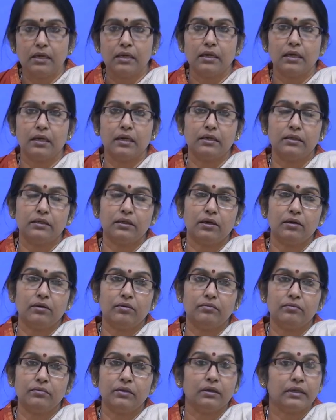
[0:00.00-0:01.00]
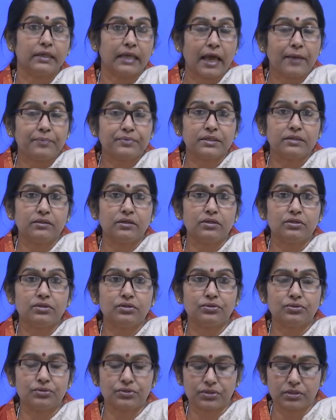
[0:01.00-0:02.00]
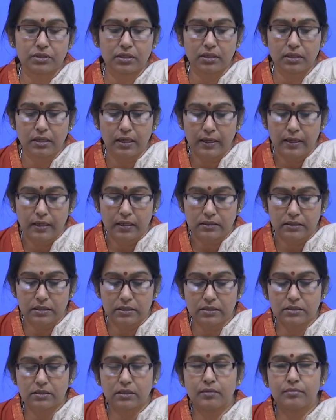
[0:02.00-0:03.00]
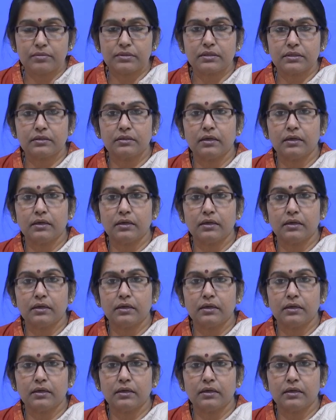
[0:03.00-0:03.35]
and gaps in the institutional systems,